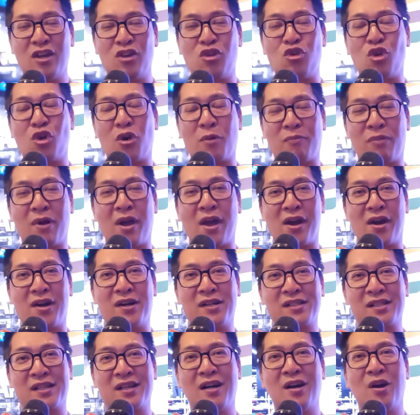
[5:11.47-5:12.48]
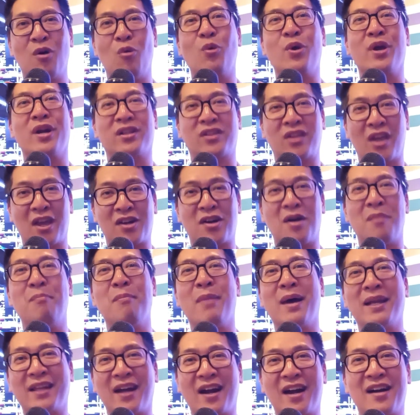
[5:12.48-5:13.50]
your players will take a
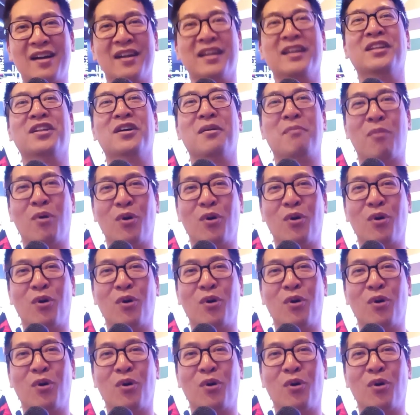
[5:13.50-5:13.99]
medal in the